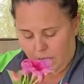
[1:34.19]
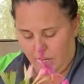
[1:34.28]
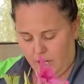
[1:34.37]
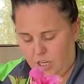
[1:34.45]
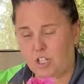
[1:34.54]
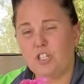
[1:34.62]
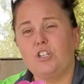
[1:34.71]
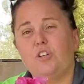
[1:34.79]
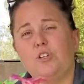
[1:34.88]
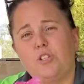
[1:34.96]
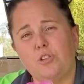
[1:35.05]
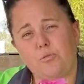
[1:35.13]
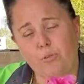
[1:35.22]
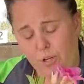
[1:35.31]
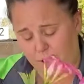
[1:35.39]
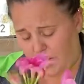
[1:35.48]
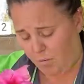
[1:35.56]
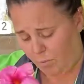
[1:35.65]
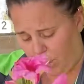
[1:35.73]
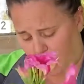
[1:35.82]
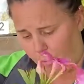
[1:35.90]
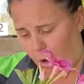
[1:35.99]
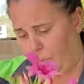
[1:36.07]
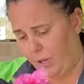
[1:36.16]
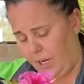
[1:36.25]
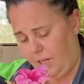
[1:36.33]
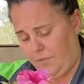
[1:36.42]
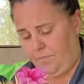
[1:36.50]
and you just loosen the roots up when you pop it in.